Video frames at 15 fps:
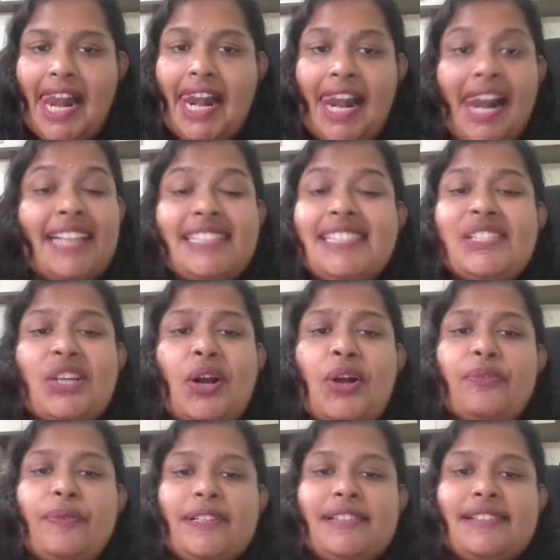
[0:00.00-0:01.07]
Let's
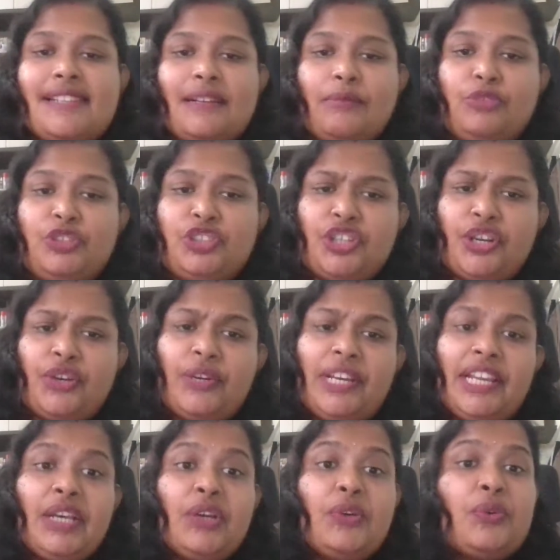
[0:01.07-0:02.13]
start with some
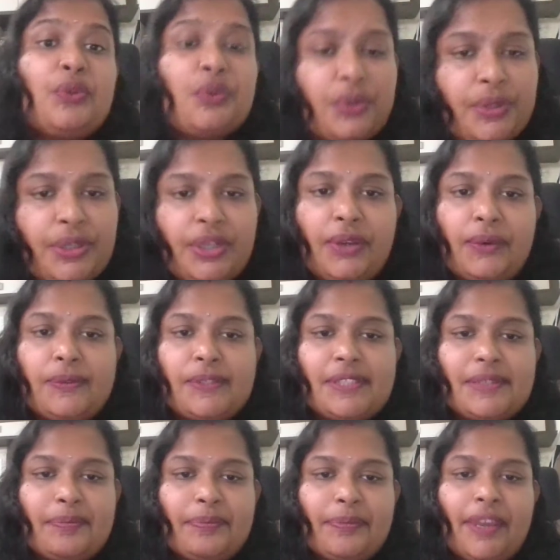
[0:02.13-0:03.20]
genuinely good
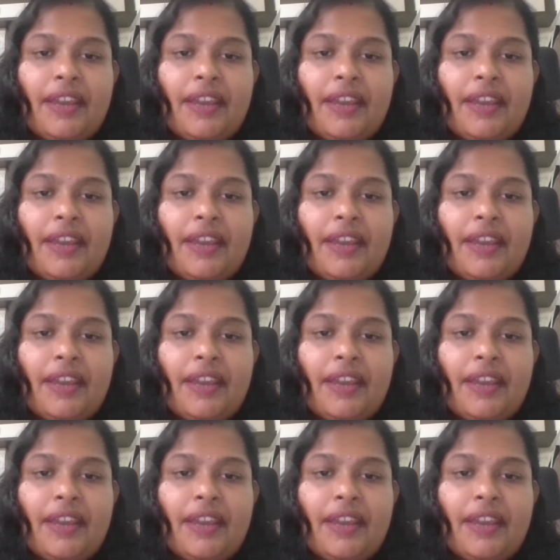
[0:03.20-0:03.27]
news.